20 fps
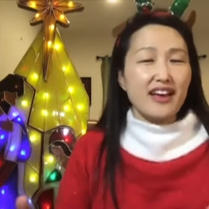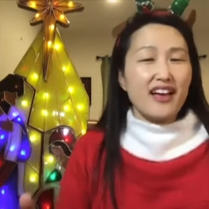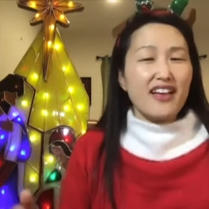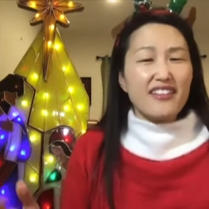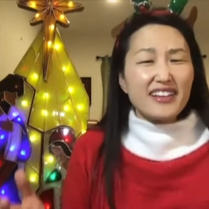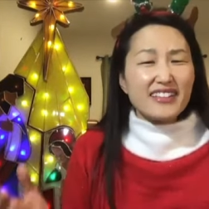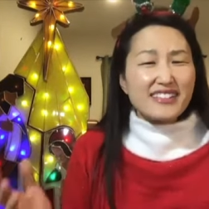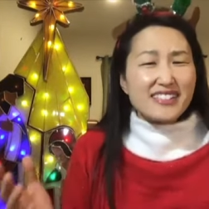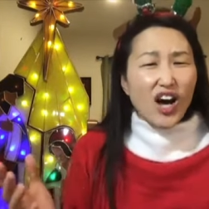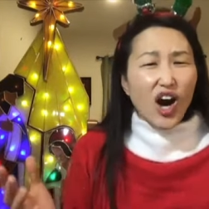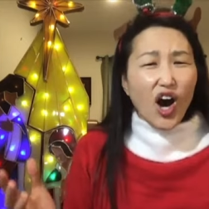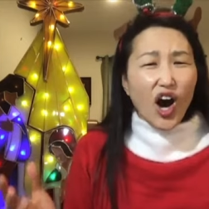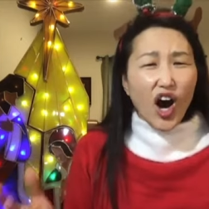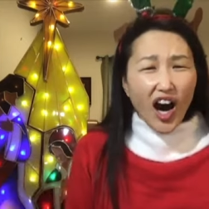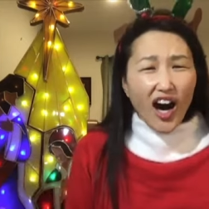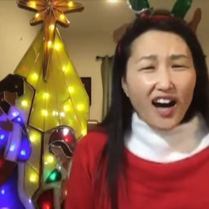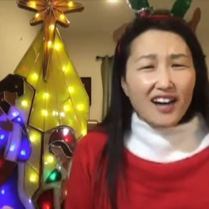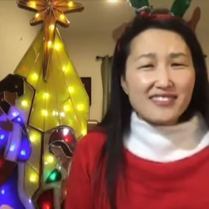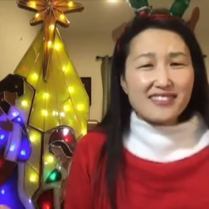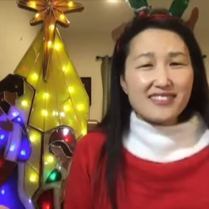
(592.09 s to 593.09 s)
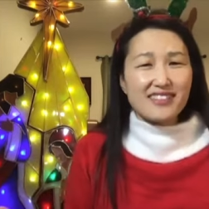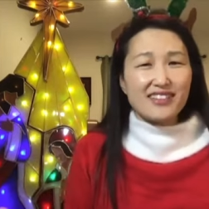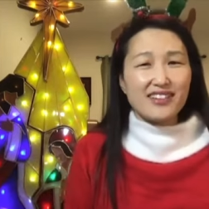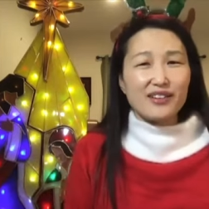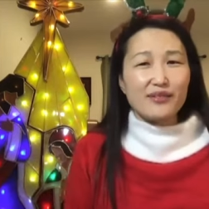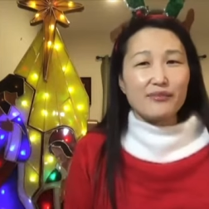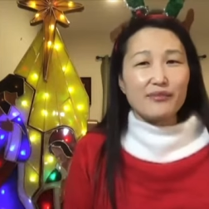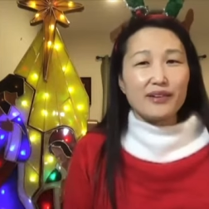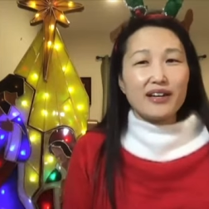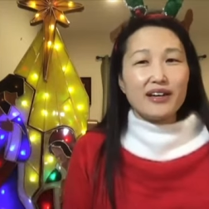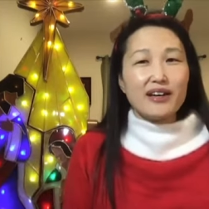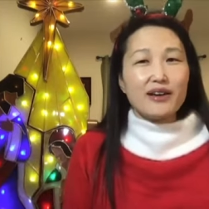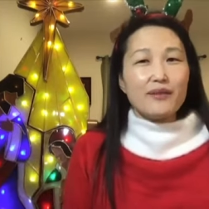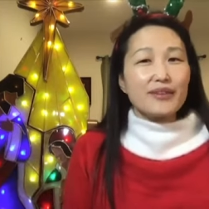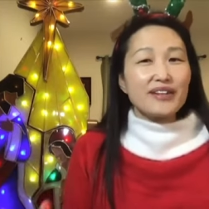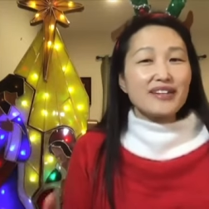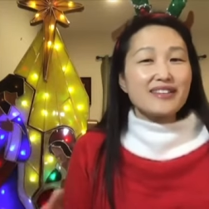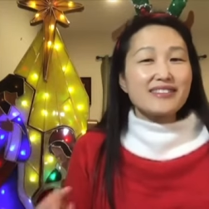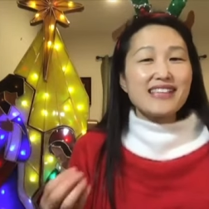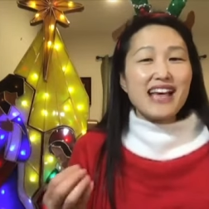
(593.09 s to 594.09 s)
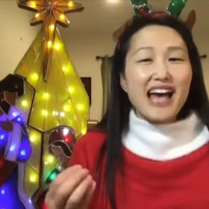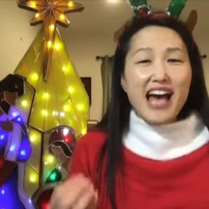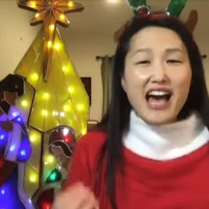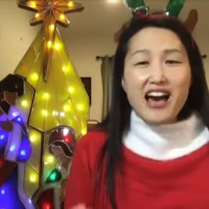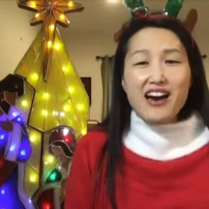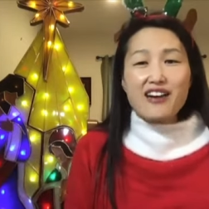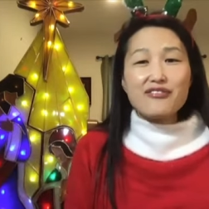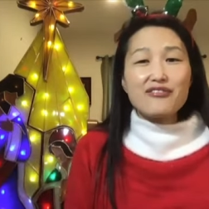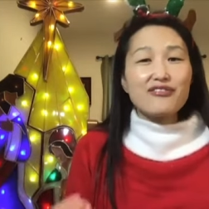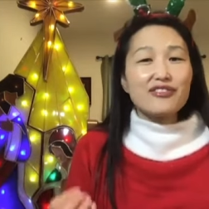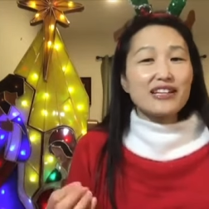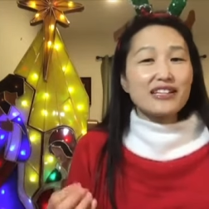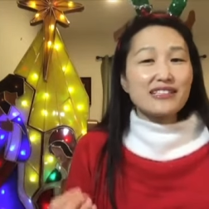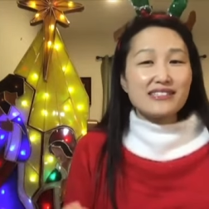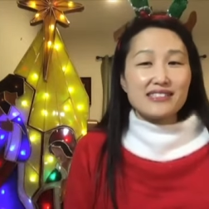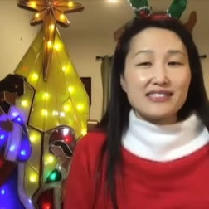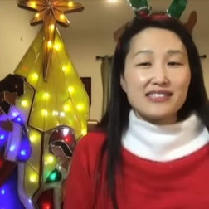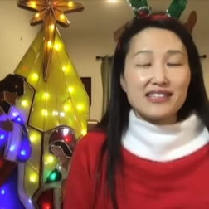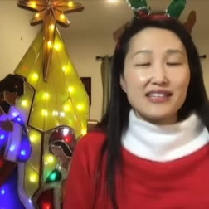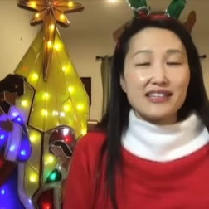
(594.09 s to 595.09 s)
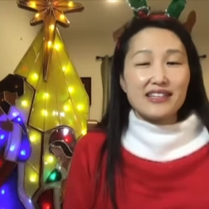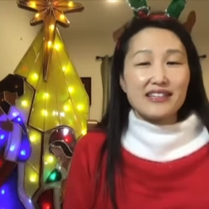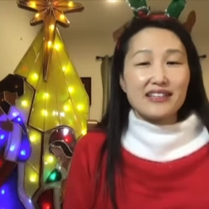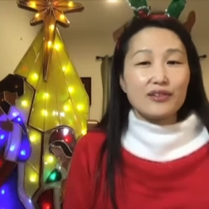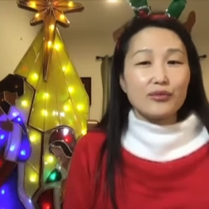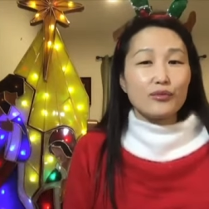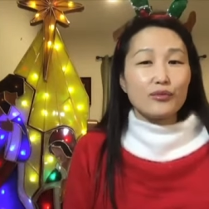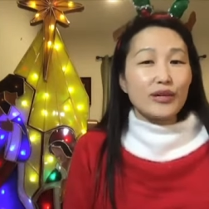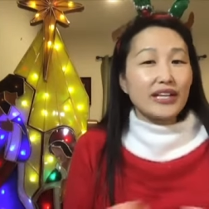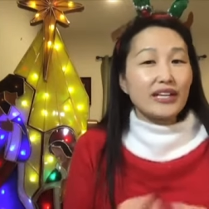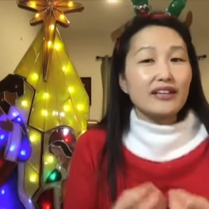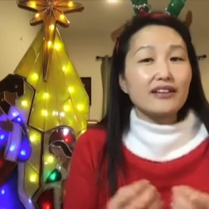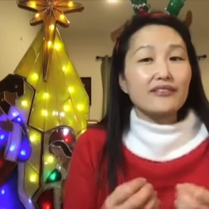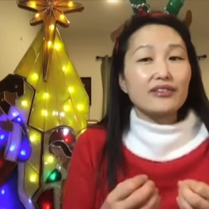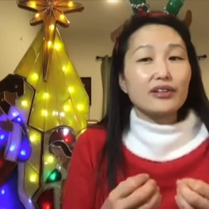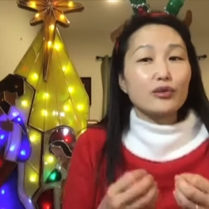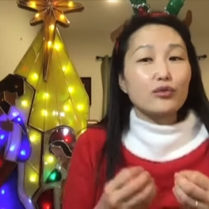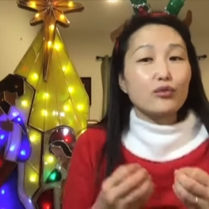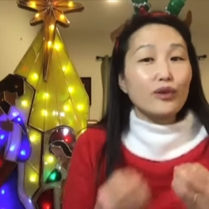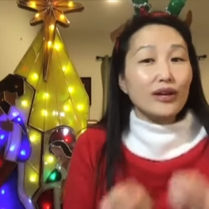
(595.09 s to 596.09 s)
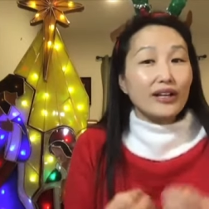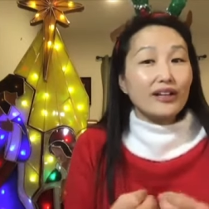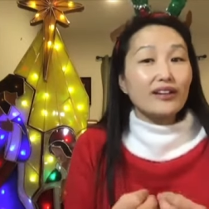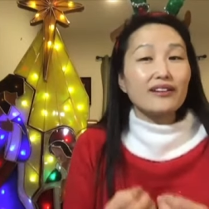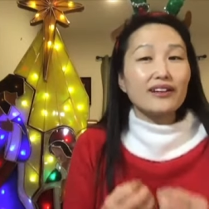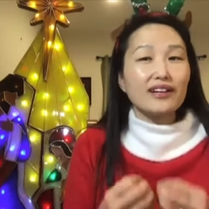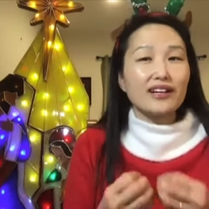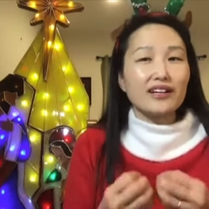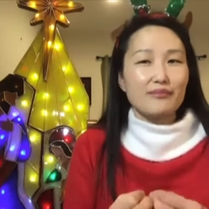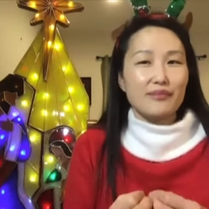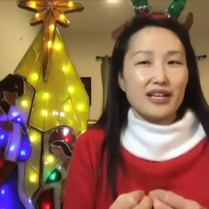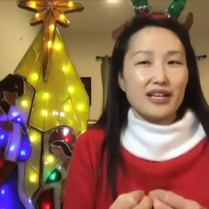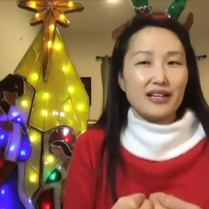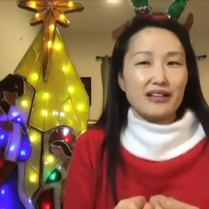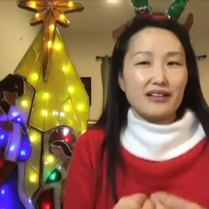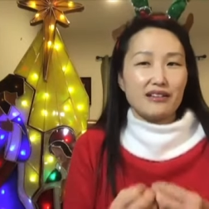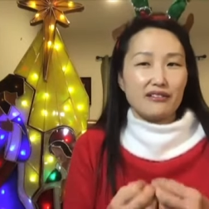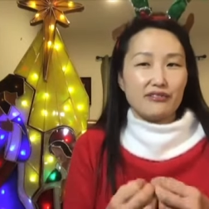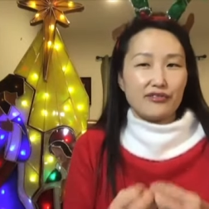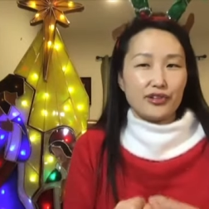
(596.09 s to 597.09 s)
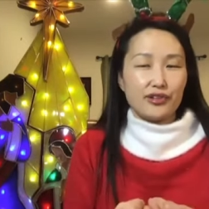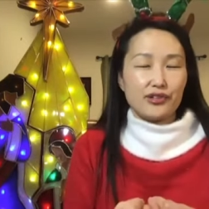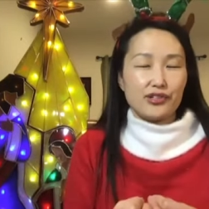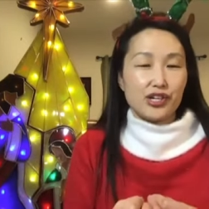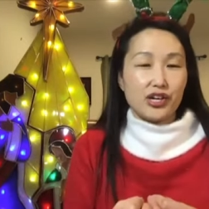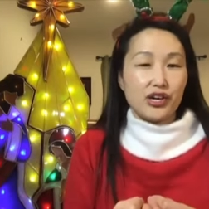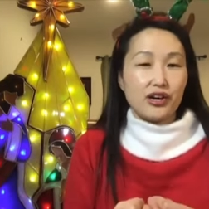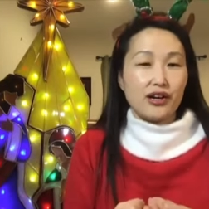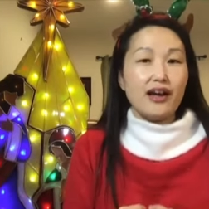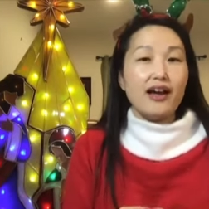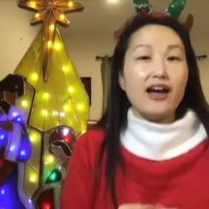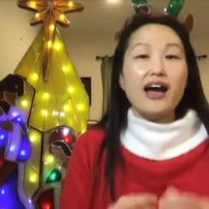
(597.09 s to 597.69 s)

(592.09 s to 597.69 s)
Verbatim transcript: That's awesome because every sin we even will commit in the future